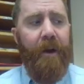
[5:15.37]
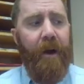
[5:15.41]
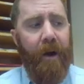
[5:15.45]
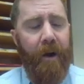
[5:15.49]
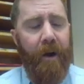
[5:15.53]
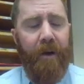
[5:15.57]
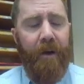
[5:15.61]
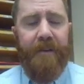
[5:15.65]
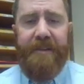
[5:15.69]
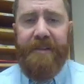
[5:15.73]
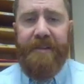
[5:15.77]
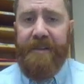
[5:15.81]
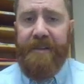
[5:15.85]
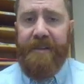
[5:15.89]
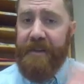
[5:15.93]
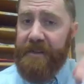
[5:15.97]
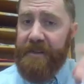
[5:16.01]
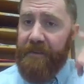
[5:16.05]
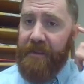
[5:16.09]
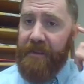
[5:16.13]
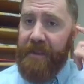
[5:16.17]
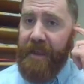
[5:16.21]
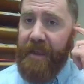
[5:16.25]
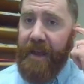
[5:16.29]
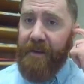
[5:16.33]
All 6
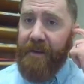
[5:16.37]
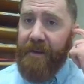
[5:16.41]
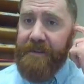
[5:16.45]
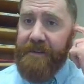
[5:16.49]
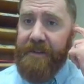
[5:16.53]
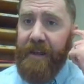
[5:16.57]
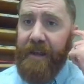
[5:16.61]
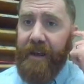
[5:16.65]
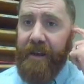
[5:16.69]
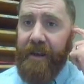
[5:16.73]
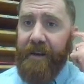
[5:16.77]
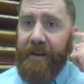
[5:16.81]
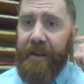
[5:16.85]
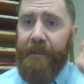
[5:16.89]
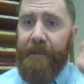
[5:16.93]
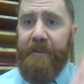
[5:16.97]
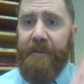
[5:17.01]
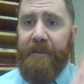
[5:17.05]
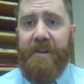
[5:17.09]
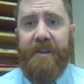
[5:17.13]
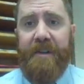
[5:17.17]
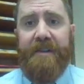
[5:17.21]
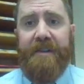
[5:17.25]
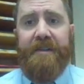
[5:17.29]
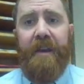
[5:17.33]
of the outside
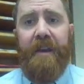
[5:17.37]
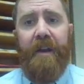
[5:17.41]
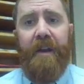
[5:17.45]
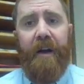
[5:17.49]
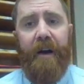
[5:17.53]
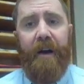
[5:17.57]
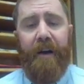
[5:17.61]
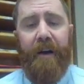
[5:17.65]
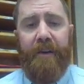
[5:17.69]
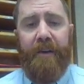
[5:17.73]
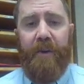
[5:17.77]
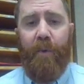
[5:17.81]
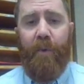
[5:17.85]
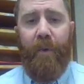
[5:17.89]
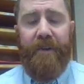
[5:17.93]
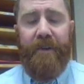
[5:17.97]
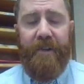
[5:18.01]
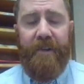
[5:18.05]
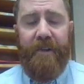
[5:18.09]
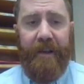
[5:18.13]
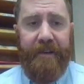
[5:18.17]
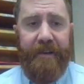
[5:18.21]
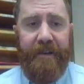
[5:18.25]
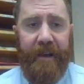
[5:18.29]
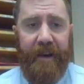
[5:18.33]
images you want
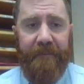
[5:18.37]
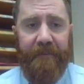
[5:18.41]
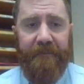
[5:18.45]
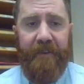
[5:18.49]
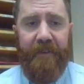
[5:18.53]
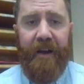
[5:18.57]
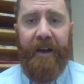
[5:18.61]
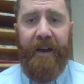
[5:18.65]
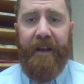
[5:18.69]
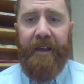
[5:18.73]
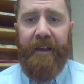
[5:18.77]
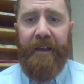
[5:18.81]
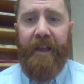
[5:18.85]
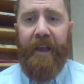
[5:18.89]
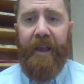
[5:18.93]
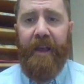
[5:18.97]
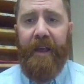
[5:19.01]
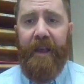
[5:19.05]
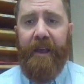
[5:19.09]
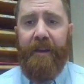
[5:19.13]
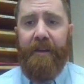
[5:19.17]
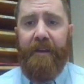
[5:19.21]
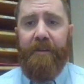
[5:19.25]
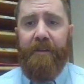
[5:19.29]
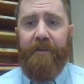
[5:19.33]
to identify
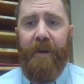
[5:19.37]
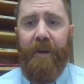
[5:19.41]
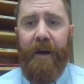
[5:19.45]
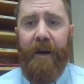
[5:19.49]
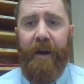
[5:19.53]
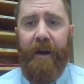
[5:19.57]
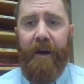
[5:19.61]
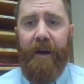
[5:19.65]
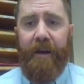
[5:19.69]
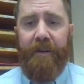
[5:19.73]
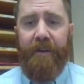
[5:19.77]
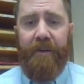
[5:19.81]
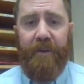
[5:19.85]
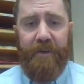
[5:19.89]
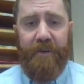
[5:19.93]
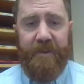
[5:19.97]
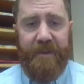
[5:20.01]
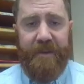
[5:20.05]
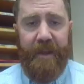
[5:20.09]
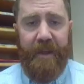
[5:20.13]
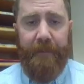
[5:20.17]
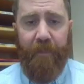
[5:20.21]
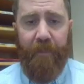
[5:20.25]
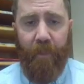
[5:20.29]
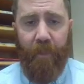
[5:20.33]
and do
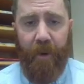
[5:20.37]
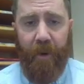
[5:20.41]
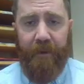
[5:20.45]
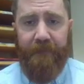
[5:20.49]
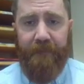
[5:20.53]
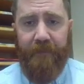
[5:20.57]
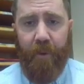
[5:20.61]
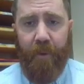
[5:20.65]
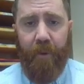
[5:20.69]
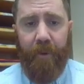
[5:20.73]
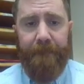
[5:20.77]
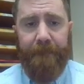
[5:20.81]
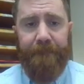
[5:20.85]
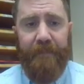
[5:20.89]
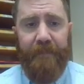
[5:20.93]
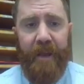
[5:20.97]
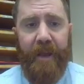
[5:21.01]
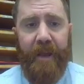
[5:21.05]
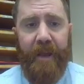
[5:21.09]
step 1 for.